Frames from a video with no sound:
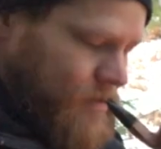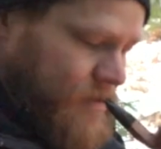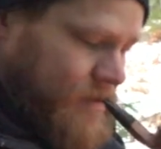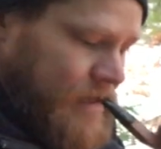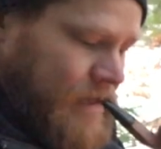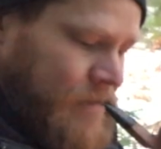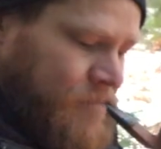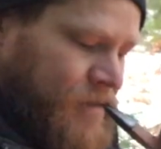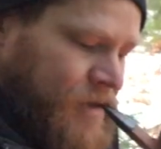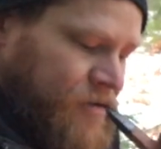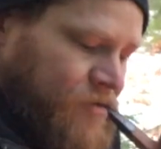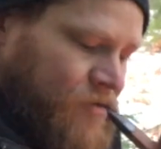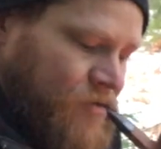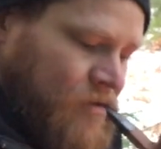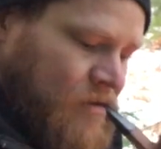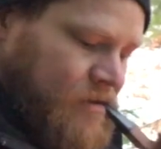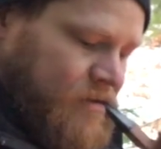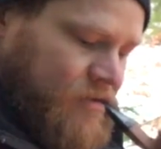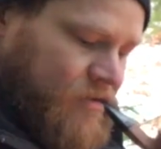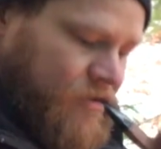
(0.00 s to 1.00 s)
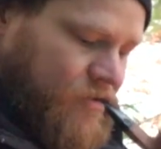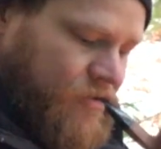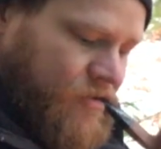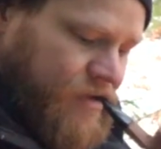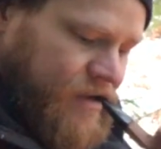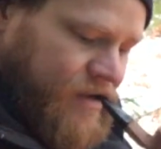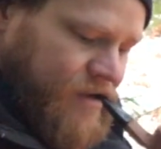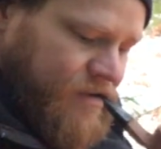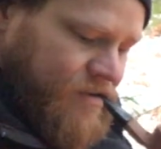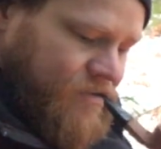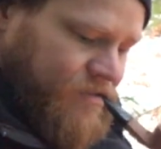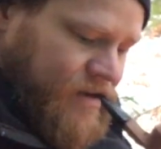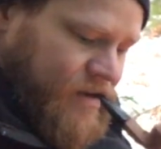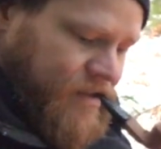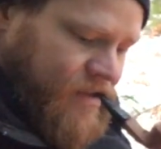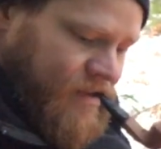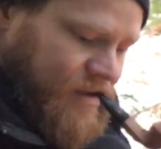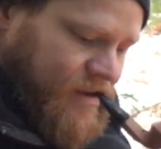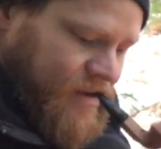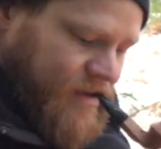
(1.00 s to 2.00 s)
cinnamon rolls or cookies or
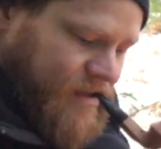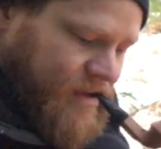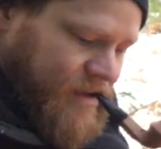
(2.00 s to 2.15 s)
anything like